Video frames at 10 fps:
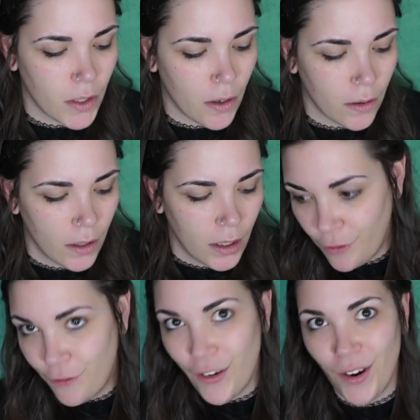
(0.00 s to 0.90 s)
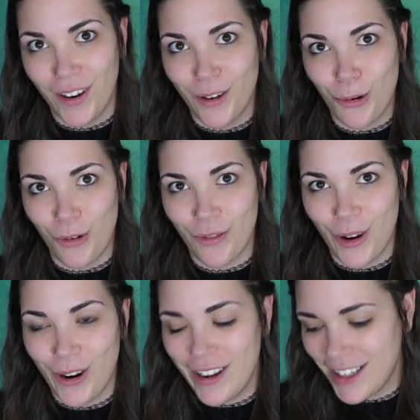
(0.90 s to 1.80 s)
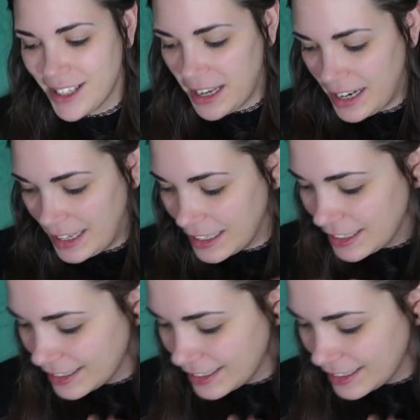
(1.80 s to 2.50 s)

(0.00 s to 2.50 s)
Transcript: So very cool, very exciting.